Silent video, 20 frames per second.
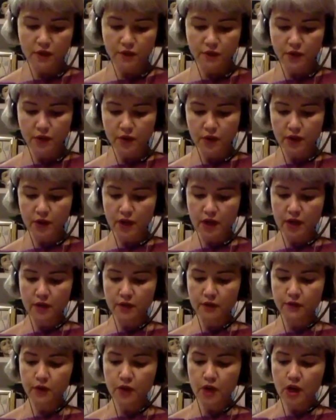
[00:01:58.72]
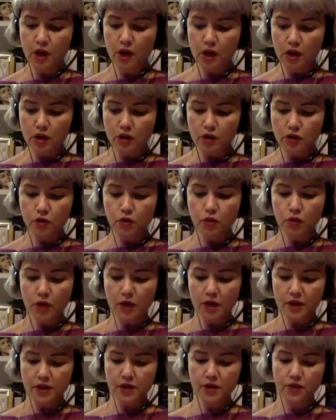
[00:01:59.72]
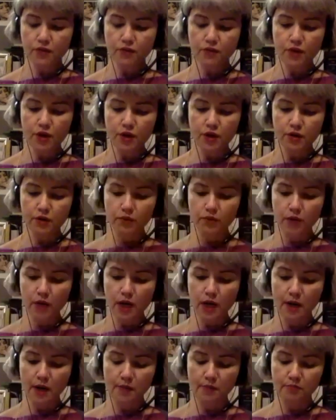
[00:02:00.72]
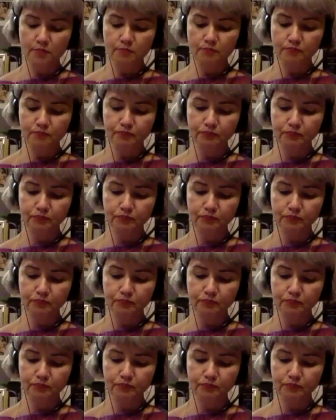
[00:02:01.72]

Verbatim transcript: if you could kind of talk us through um,